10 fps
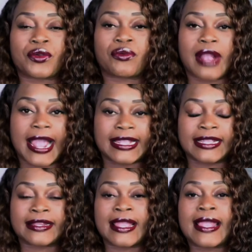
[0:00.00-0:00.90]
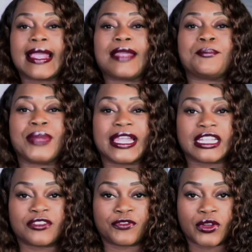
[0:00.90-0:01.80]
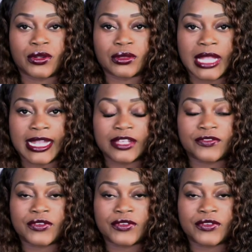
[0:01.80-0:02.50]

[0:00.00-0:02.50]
crying and begging for her life.